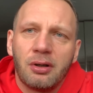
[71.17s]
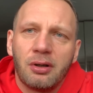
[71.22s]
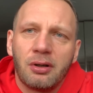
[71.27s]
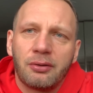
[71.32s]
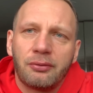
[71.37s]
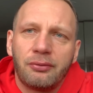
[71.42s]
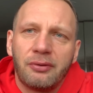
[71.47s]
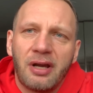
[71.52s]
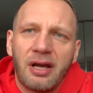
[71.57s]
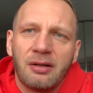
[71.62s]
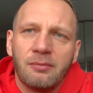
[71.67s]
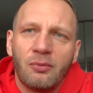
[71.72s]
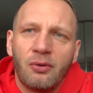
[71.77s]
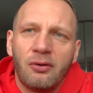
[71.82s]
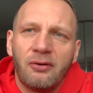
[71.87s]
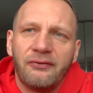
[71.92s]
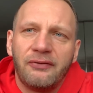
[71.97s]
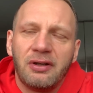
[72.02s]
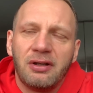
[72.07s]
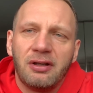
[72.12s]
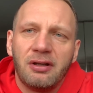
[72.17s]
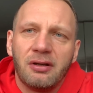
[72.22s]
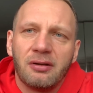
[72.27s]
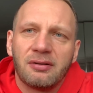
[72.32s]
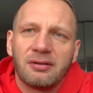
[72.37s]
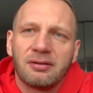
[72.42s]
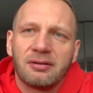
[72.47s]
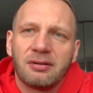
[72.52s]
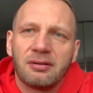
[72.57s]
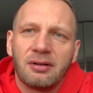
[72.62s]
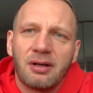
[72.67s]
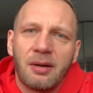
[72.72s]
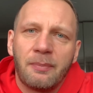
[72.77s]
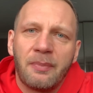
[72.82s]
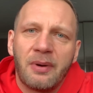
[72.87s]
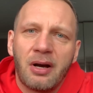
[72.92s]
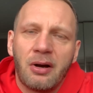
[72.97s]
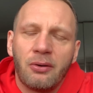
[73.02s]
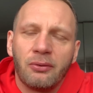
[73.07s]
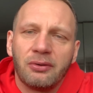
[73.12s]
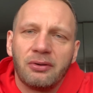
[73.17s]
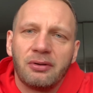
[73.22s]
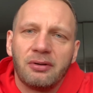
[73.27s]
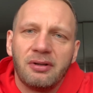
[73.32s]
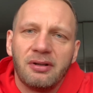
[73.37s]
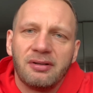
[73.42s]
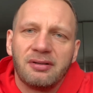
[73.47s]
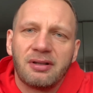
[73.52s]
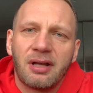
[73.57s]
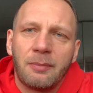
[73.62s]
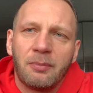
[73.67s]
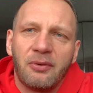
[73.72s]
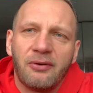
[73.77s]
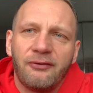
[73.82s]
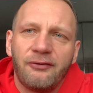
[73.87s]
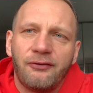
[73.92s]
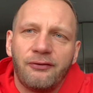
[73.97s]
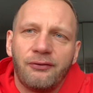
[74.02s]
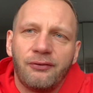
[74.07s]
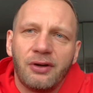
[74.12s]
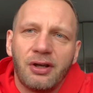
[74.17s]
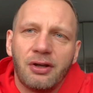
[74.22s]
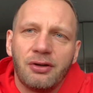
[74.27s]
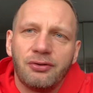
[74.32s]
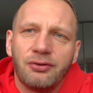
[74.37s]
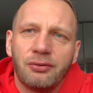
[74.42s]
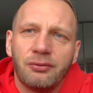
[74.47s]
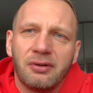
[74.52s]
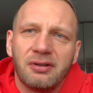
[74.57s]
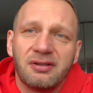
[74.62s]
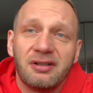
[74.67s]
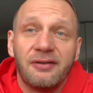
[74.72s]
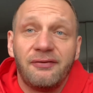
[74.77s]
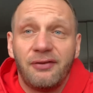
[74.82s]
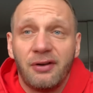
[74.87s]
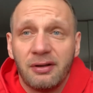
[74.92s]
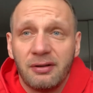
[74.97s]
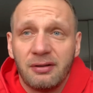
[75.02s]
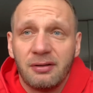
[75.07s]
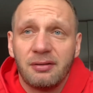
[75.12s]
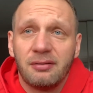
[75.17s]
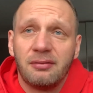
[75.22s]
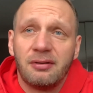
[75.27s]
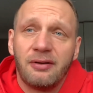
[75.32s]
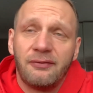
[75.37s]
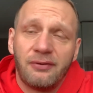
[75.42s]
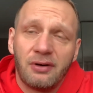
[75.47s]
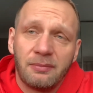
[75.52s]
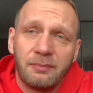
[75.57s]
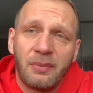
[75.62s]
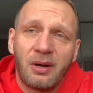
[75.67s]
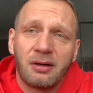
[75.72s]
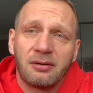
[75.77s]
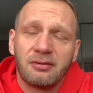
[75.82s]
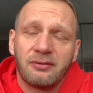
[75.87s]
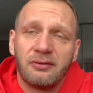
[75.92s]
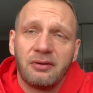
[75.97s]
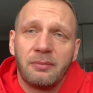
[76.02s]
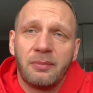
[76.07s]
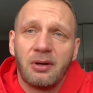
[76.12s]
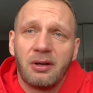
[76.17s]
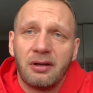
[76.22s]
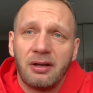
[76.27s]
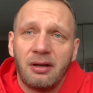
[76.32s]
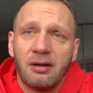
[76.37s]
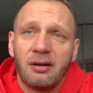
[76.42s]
create more videos about this type of injuries, different parts of the body,